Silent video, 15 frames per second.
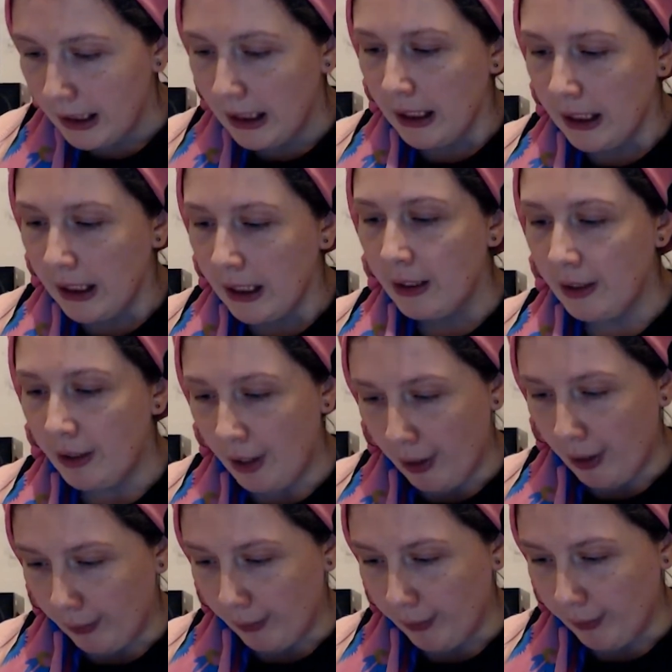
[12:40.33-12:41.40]
So,
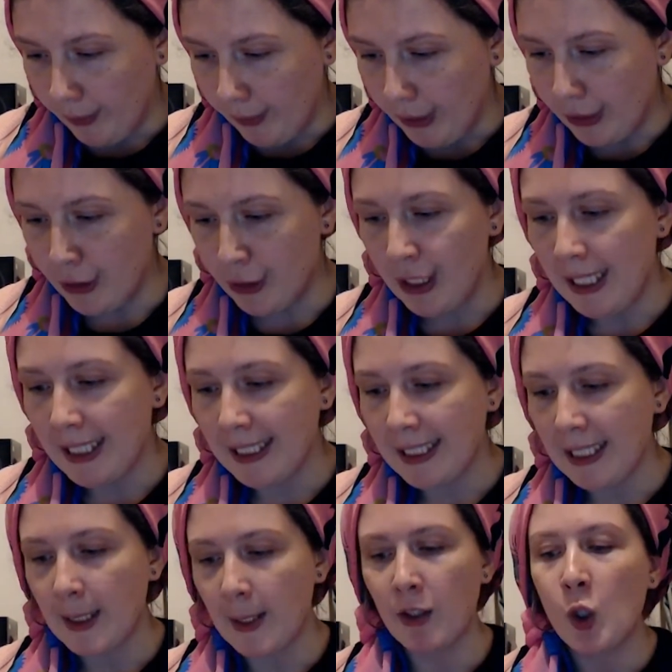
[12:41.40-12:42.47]
the Jesus
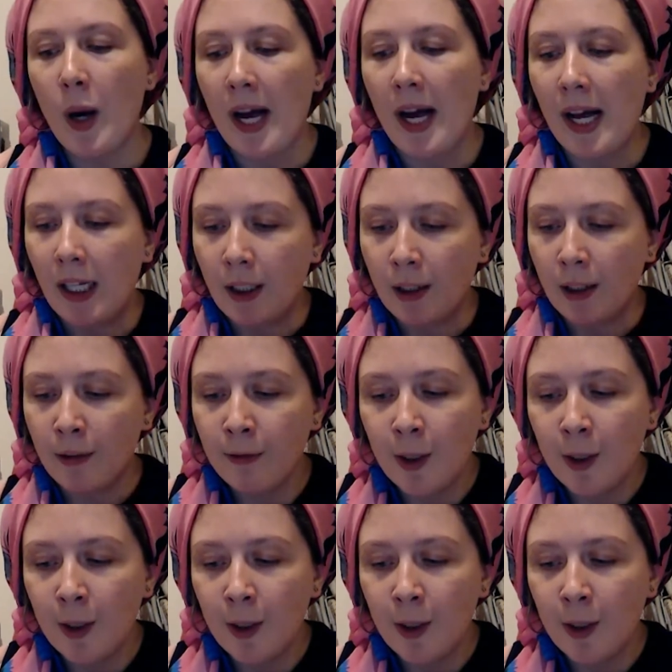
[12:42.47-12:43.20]
of the 12